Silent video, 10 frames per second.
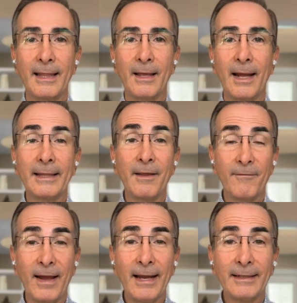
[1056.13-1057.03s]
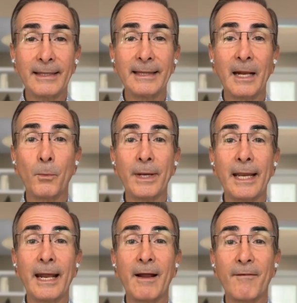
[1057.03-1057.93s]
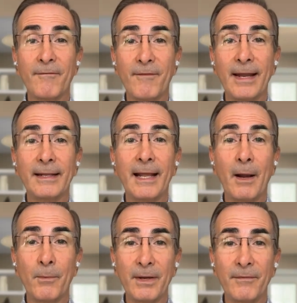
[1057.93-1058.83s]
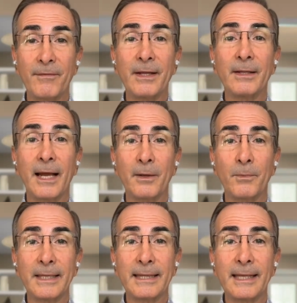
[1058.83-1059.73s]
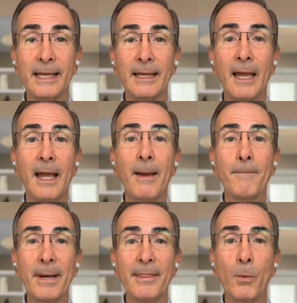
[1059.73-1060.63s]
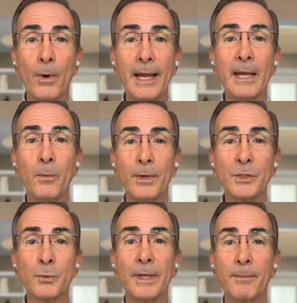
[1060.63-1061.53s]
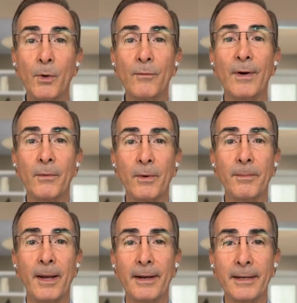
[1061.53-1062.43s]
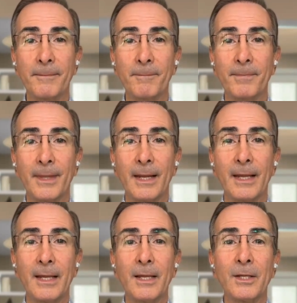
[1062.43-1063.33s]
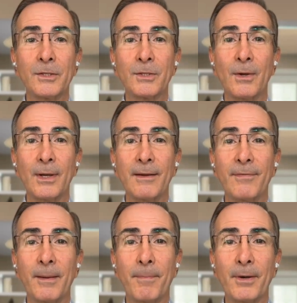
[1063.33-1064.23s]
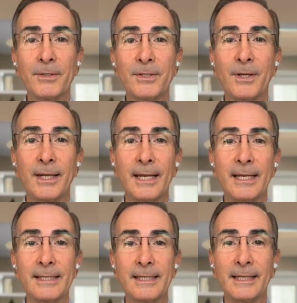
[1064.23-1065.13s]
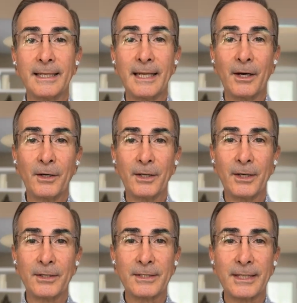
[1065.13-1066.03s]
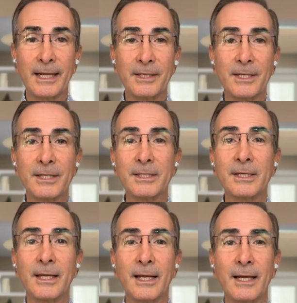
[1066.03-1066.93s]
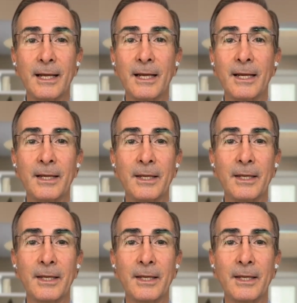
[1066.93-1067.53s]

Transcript: and the fact that we can affect how we feel and we think by the way in which we move our body. So if the person is in the earlier stages, uh,